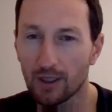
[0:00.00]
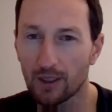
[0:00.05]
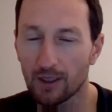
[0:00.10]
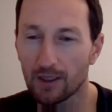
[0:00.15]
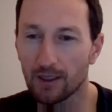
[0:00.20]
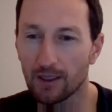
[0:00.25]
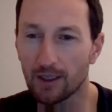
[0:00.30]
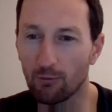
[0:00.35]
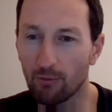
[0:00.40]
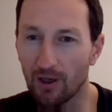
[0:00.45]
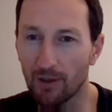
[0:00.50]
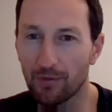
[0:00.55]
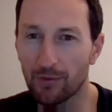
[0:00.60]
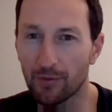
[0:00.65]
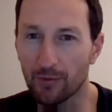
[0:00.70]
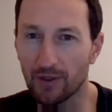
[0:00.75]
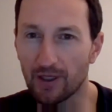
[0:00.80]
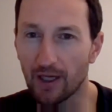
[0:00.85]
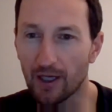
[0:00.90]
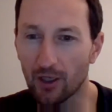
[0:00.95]
Web
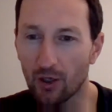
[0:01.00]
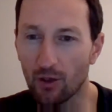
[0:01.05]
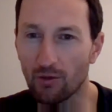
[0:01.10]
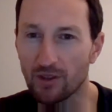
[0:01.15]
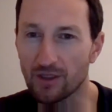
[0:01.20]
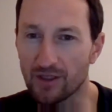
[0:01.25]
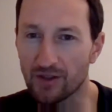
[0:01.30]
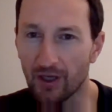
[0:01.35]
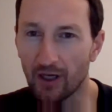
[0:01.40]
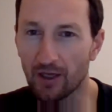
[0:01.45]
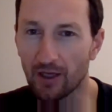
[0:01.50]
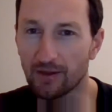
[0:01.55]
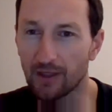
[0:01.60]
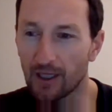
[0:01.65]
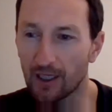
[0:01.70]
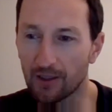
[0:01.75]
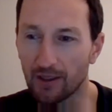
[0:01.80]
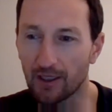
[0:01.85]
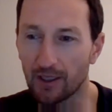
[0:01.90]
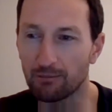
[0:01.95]
3.0 is not
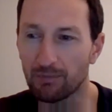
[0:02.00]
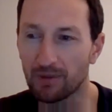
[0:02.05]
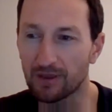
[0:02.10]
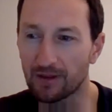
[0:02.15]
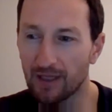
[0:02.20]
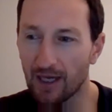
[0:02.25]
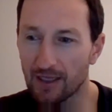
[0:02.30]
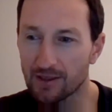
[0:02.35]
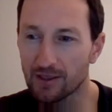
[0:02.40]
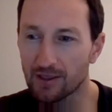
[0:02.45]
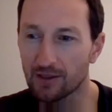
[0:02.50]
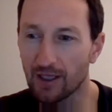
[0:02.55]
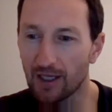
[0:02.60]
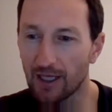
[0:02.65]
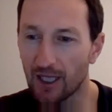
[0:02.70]
there yet, but that's going to